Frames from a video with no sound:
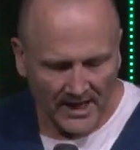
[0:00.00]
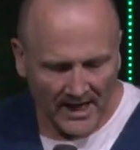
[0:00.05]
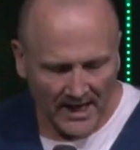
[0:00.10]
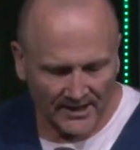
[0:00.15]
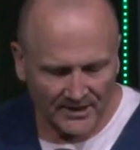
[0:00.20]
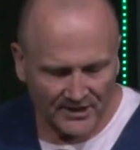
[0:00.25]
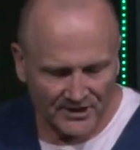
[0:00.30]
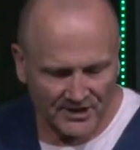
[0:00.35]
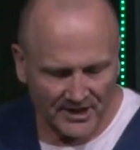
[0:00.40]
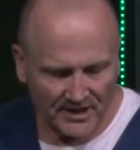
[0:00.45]

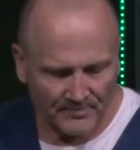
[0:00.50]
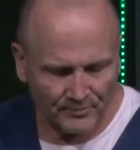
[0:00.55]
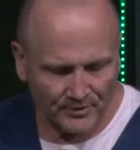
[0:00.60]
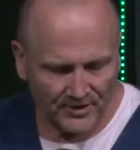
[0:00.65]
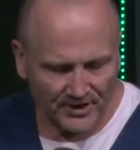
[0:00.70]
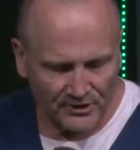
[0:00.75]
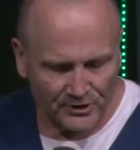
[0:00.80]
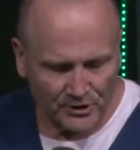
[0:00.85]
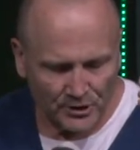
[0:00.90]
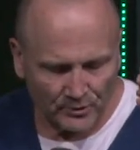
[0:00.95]
Unashamed
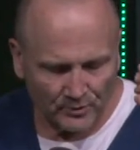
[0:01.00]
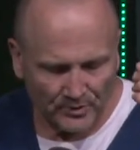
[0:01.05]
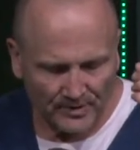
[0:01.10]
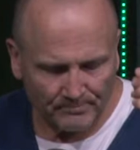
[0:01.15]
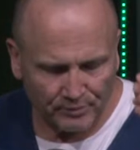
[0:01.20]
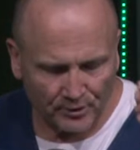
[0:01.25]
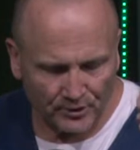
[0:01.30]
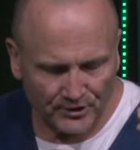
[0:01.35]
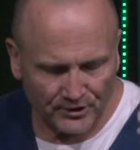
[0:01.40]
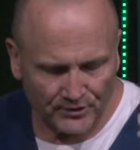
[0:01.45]
prayer. Do we
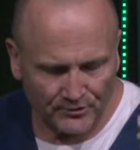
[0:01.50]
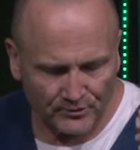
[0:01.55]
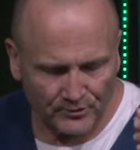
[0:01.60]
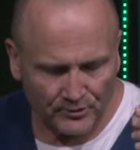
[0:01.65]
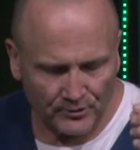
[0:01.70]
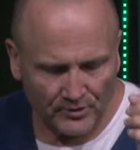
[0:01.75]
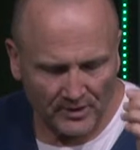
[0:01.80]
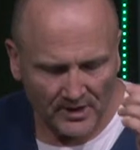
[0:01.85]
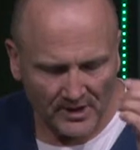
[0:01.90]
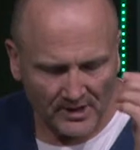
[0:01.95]
push
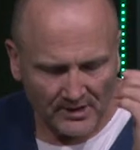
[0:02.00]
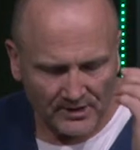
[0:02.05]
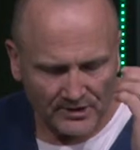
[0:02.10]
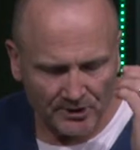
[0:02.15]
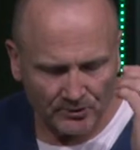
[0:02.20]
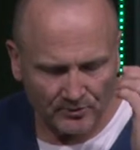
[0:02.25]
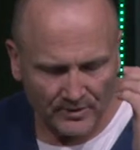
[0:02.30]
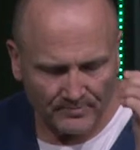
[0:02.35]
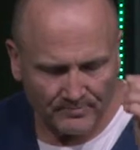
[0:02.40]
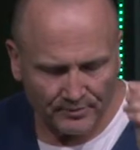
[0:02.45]
through?
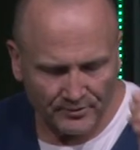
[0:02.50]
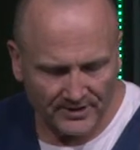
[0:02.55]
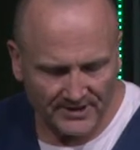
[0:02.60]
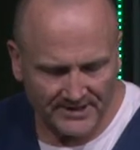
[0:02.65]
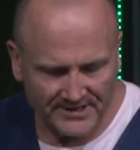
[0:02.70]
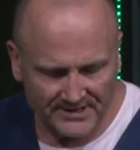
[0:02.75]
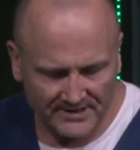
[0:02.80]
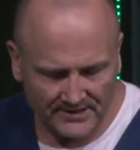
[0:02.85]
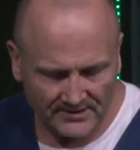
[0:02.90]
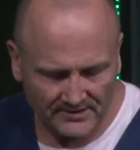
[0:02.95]
Do we
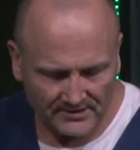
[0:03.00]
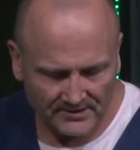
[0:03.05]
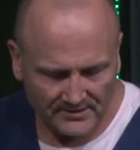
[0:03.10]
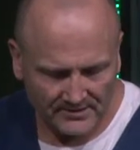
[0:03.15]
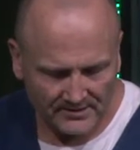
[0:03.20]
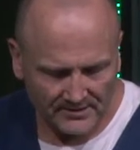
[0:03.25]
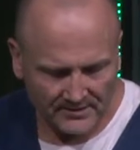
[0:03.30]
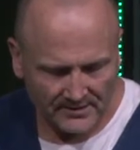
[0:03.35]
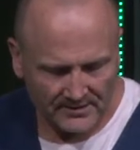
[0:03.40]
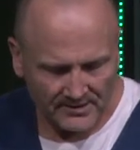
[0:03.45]
press in?
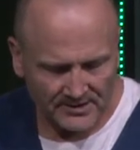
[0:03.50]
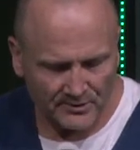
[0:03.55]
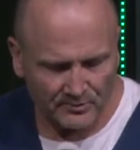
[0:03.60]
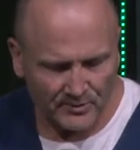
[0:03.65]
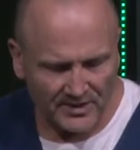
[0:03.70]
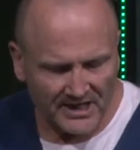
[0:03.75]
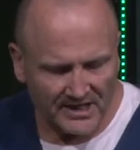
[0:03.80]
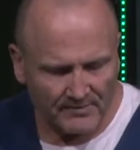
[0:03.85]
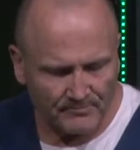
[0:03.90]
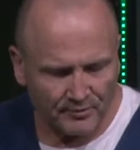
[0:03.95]
Do
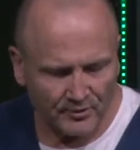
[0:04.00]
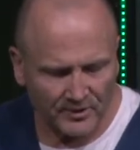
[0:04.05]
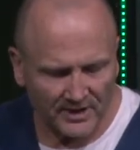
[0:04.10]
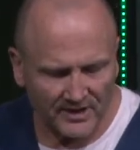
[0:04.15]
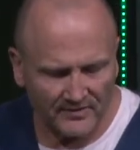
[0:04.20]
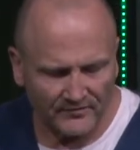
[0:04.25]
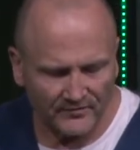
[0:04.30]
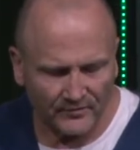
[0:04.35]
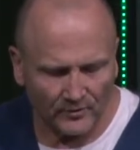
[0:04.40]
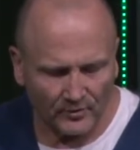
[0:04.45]
we get
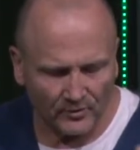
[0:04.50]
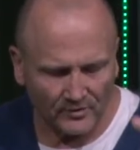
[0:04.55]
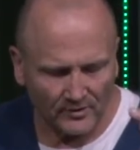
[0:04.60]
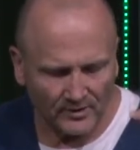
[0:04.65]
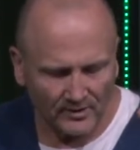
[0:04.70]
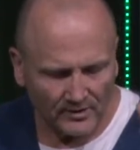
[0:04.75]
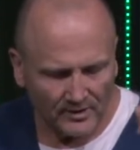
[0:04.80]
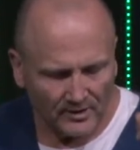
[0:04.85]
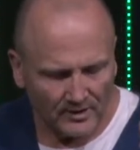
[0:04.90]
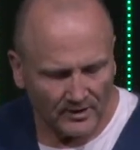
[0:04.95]
prayed for?
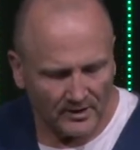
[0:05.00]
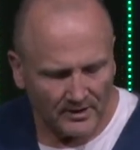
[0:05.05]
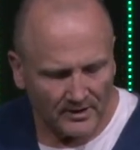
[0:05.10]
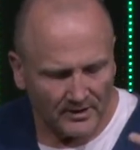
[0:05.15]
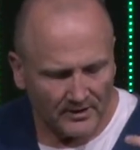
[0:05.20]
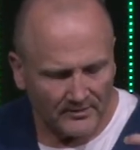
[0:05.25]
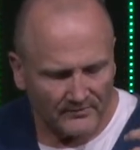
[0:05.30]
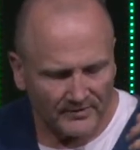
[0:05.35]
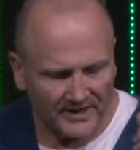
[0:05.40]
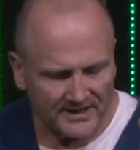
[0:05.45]

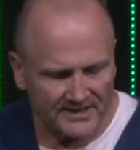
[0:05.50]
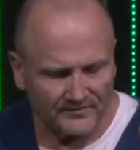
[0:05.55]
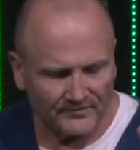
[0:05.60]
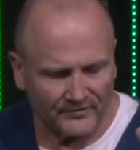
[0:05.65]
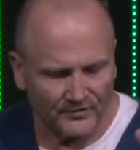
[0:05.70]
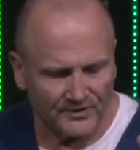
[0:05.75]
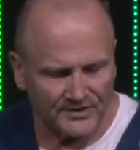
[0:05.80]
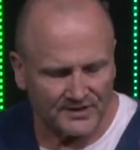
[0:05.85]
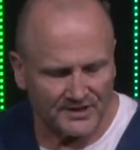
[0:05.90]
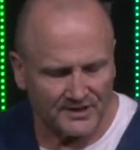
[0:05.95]
That's the
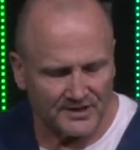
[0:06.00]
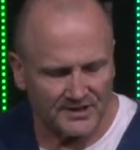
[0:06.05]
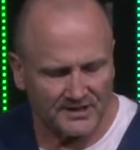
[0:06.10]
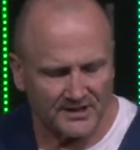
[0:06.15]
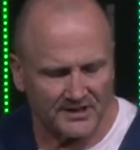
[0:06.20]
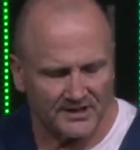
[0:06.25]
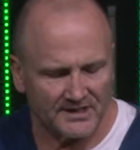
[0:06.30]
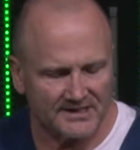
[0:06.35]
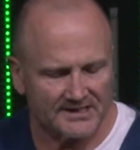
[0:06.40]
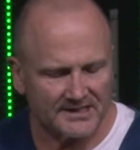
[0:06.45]
first thing she
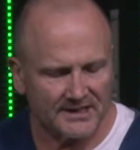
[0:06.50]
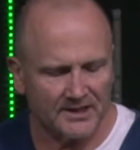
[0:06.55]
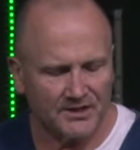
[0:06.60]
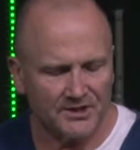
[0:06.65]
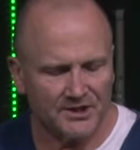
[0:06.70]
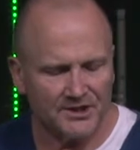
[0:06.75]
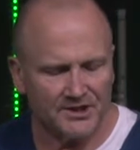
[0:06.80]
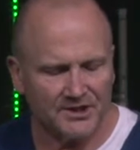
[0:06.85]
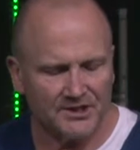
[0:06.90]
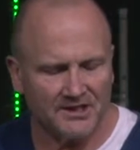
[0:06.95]
did. The
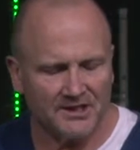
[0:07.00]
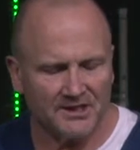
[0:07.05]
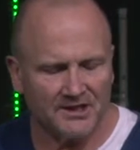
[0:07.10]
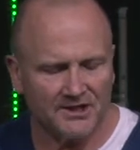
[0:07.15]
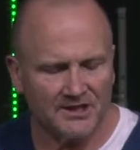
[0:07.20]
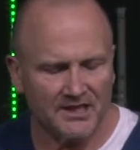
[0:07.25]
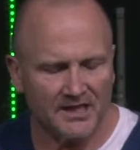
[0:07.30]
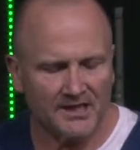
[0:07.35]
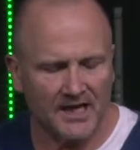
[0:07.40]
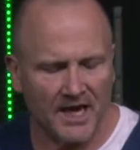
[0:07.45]
second thing she did
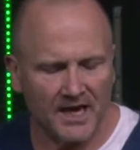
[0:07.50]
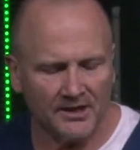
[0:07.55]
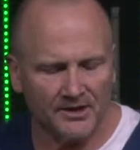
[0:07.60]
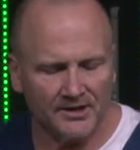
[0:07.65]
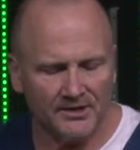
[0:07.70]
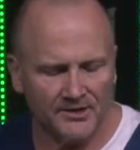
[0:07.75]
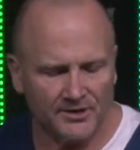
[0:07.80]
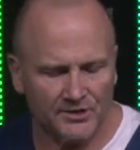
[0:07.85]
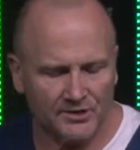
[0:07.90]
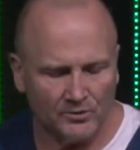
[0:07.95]
is she had
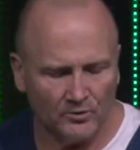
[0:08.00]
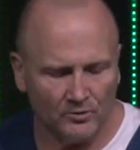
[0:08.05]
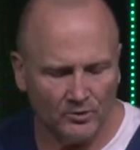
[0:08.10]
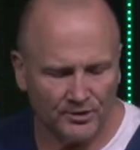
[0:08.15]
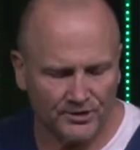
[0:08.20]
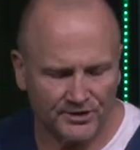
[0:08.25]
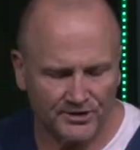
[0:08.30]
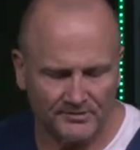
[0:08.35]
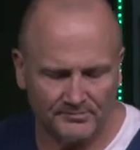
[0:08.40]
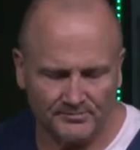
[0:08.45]
unconditional
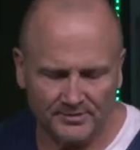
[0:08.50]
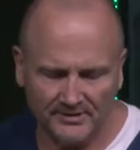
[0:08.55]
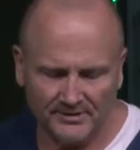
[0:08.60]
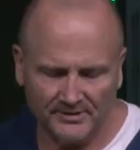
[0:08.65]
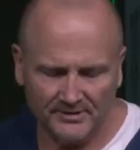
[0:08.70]
worship.